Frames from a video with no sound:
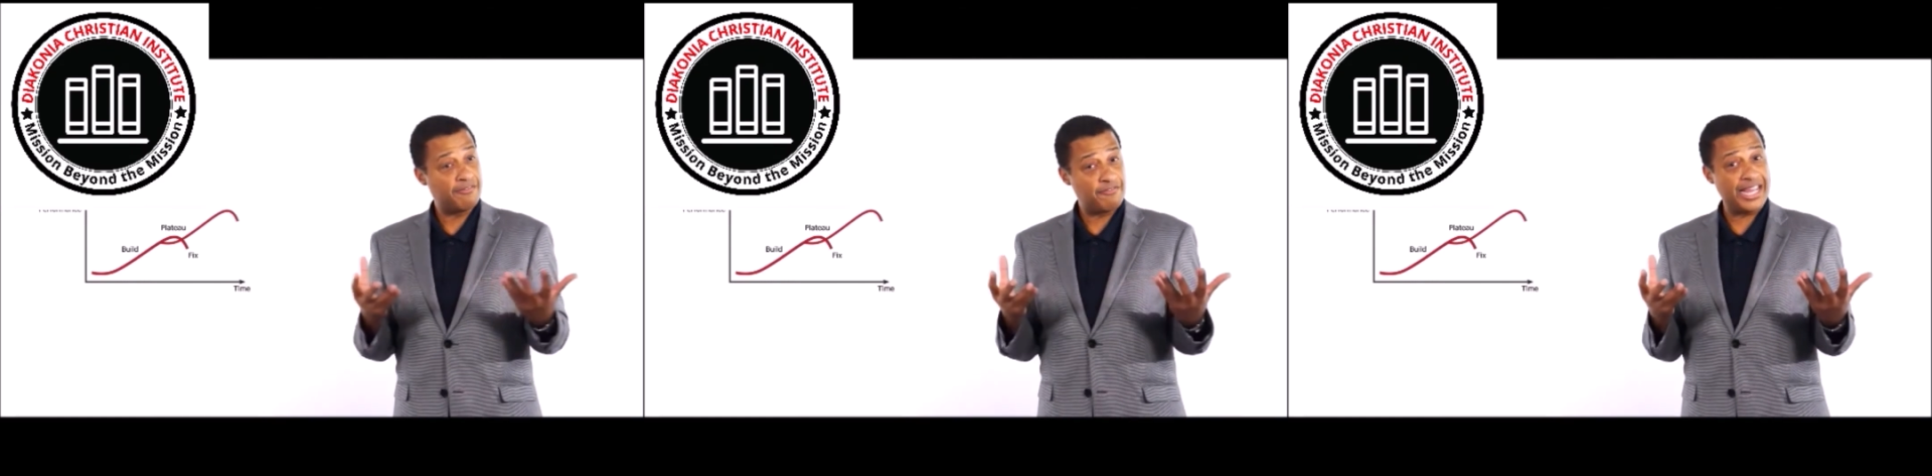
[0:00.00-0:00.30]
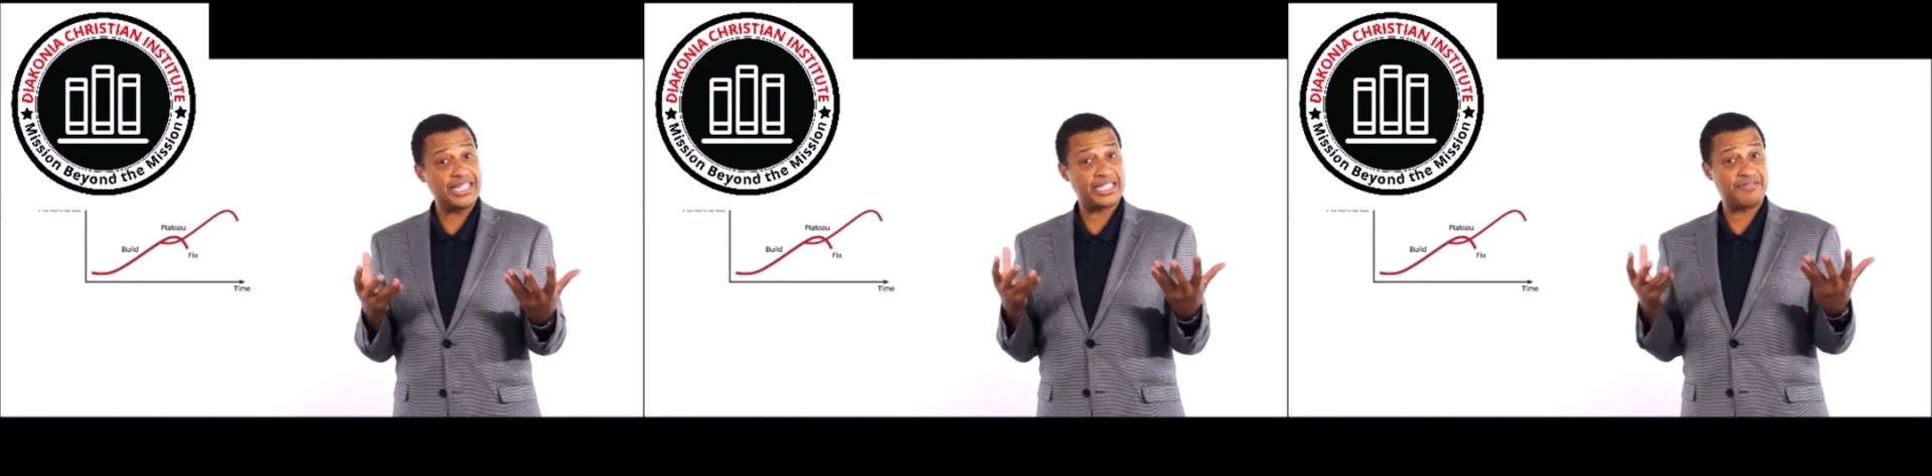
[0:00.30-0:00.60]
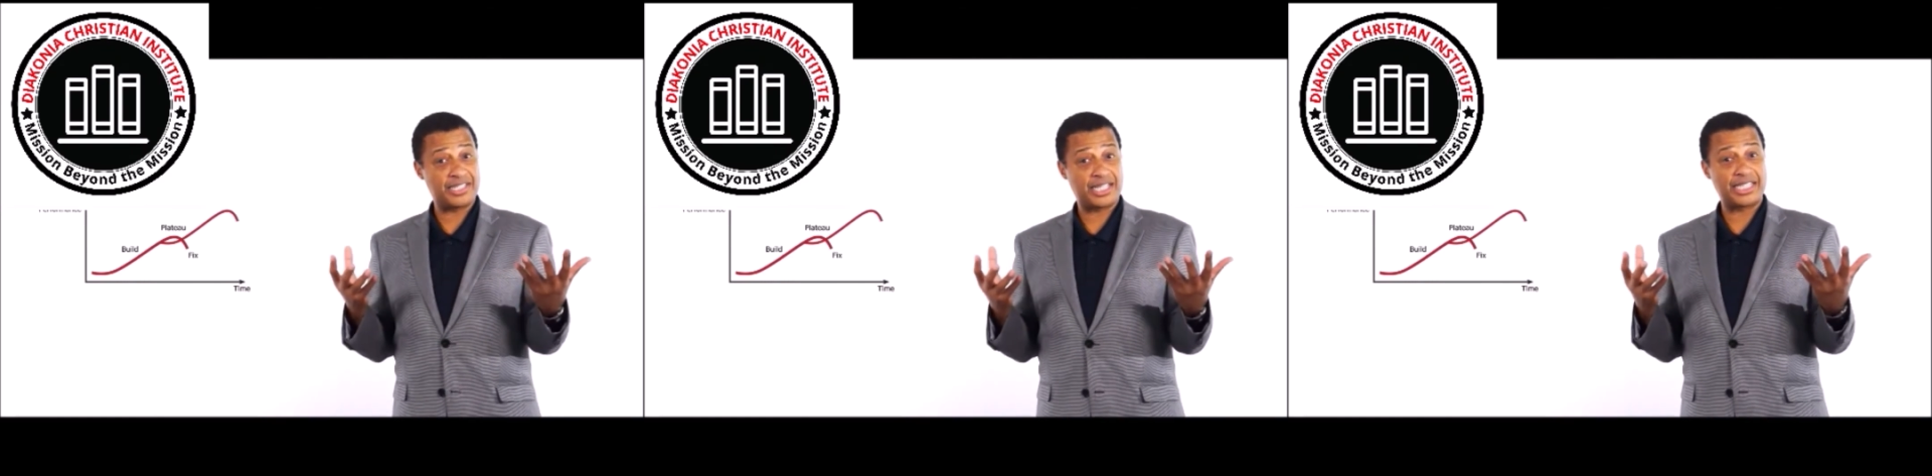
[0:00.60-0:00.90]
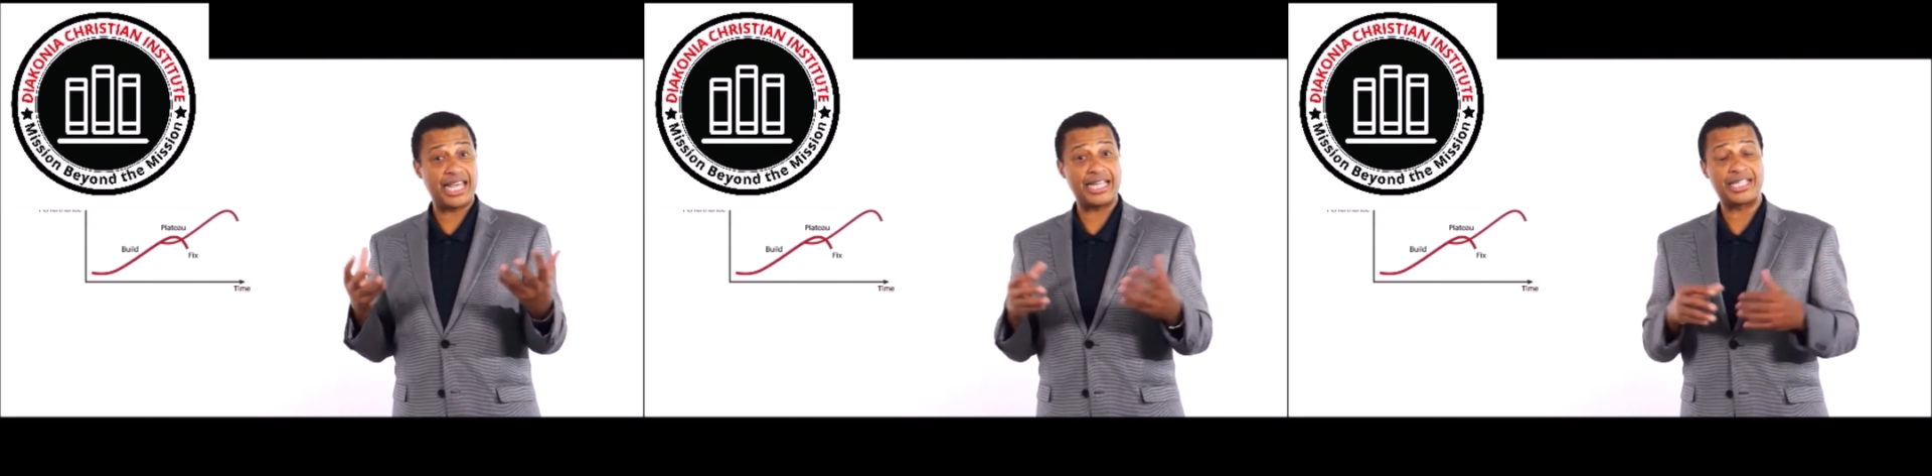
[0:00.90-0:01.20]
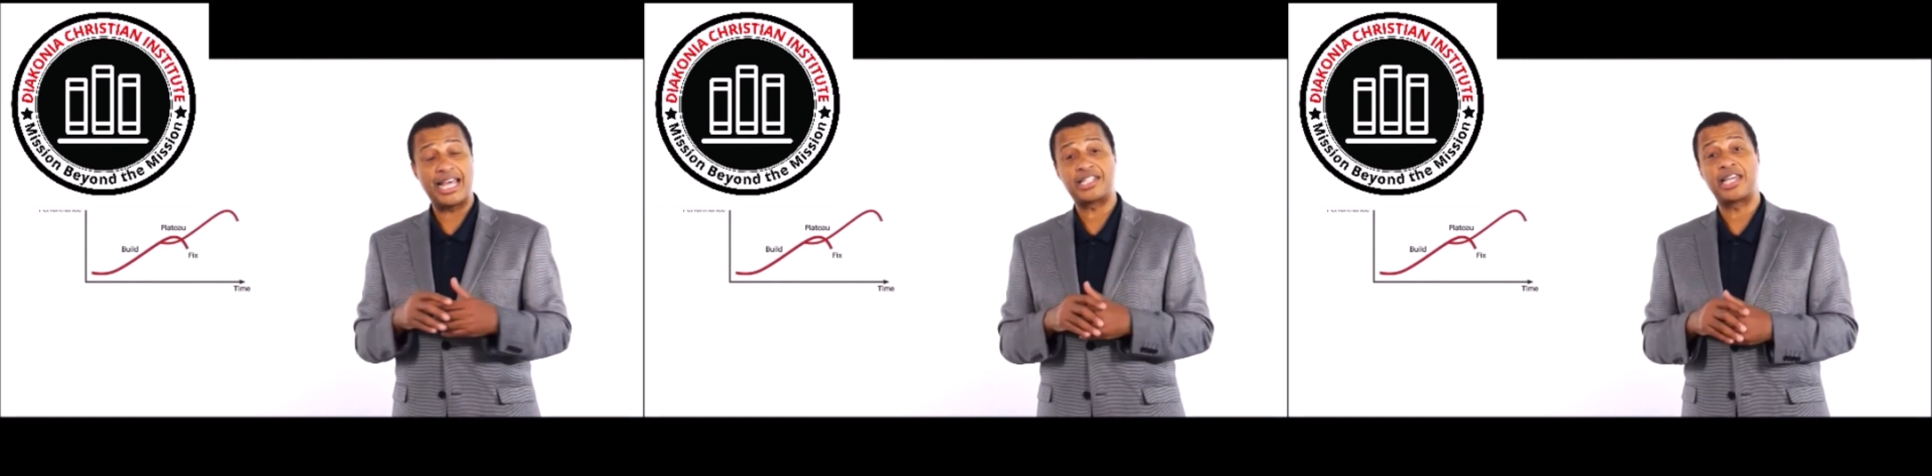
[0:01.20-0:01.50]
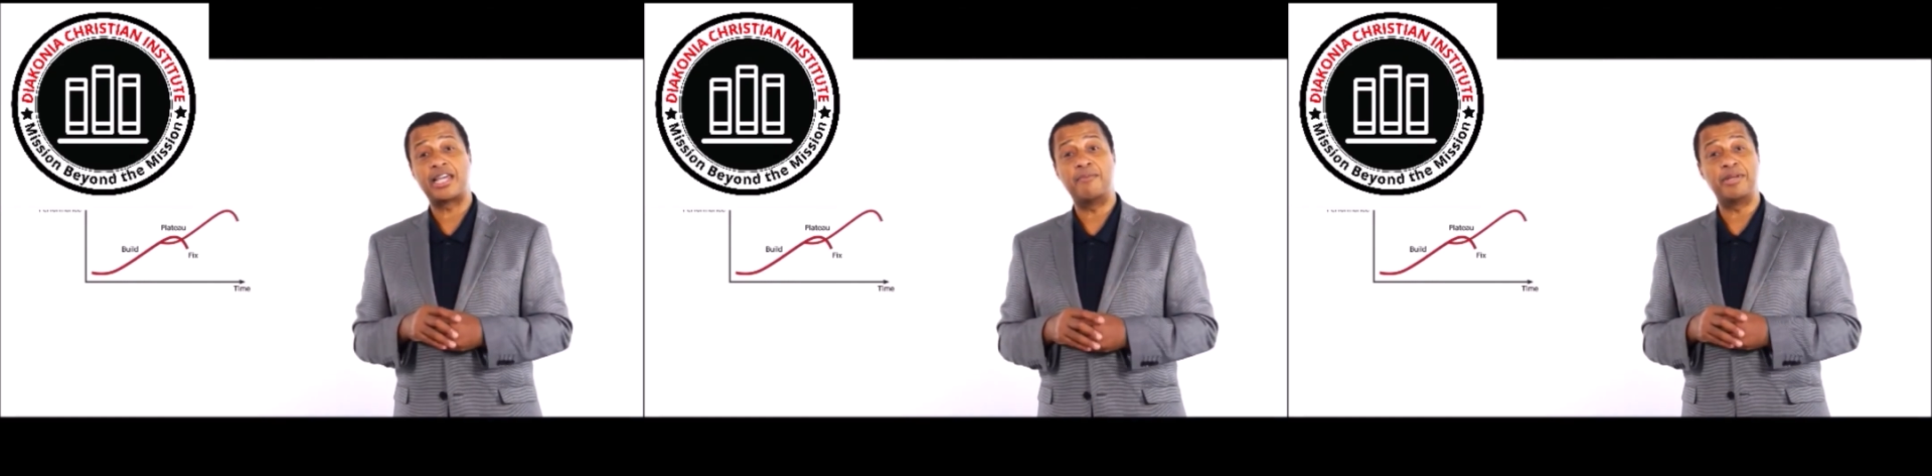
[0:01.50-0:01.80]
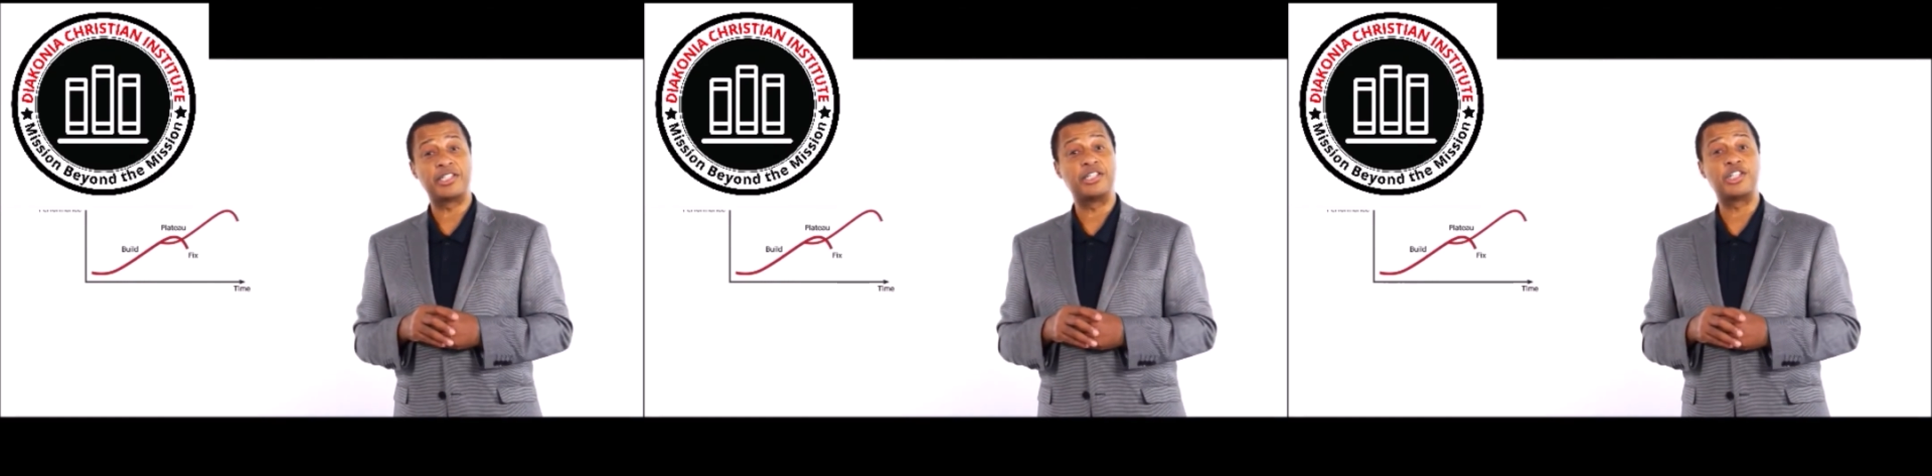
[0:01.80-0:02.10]
face of success asking a
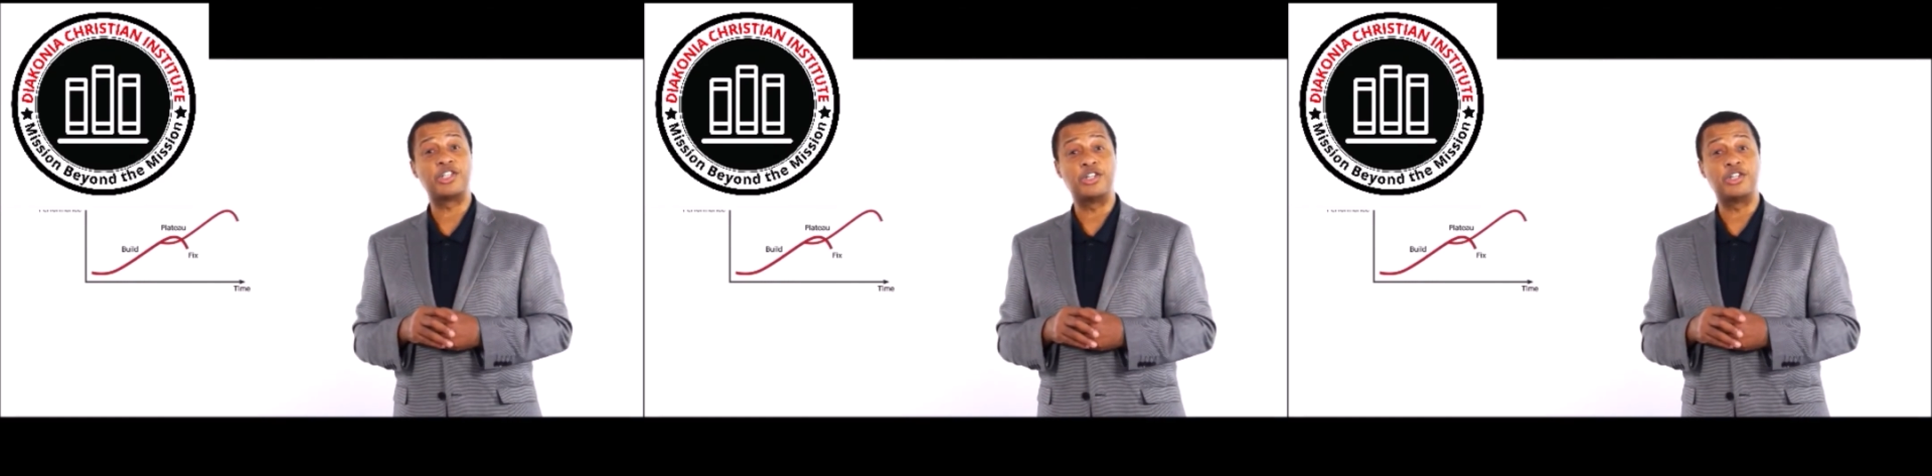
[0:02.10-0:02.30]
business